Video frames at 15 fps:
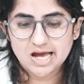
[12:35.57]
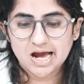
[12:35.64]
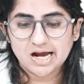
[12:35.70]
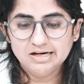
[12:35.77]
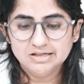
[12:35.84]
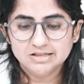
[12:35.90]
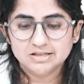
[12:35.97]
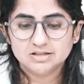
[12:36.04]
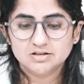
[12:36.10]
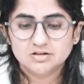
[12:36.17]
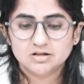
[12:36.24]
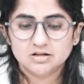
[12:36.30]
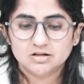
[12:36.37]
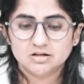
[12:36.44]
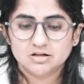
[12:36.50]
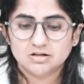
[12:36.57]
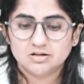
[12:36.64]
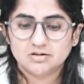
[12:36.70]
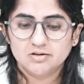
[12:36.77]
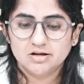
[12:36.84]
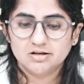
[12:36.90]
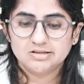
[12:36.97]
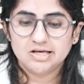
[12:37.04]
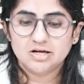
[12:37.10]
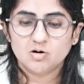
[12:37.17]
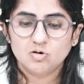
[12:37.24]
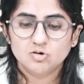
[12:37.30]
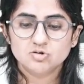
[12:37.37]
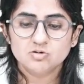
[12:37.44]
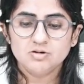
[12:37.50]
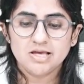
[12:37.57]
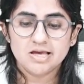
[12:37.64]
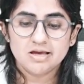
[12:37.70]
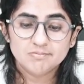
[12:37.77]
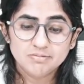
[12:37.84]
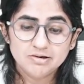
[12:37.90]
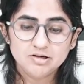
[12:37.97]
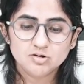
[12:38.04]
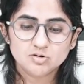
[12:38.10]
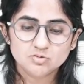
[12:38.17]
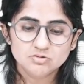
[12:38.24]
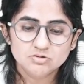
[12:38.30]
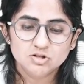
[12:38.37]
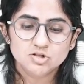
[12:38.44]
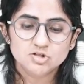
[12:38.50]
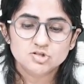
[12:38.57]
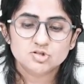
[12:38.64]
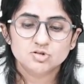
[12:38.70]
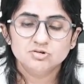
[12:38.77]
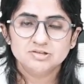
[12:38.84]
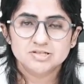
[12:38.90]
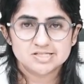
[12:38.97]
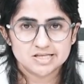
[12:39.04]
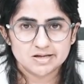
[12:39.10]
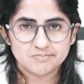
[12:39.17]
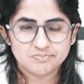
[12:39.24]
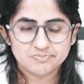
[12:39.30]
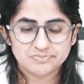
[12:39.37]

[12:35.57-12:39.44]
and they are also able to show the same.